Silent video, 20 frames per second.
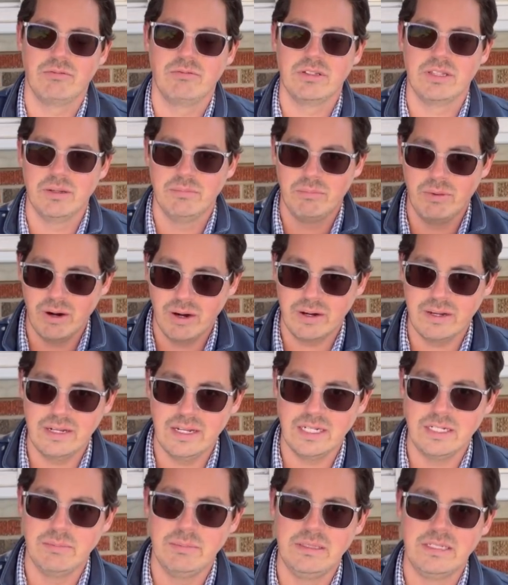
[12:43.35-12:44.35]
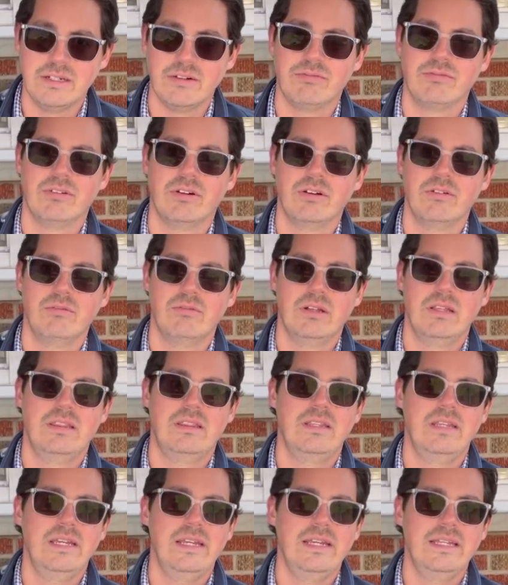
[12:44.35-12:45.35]
with the marketing to be different, with
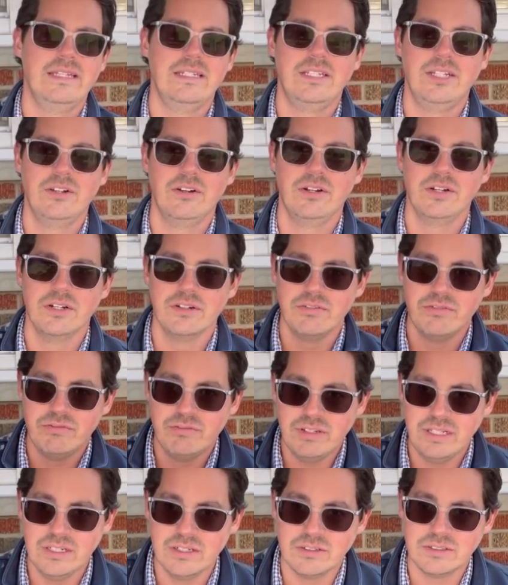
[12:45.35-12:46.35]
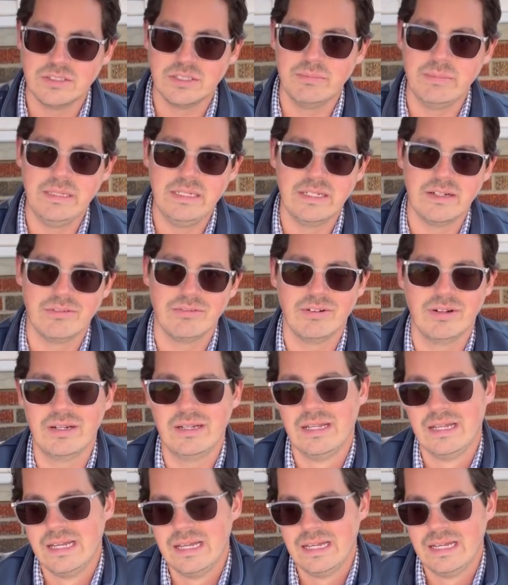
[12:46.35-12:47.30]
the interior feel to be different.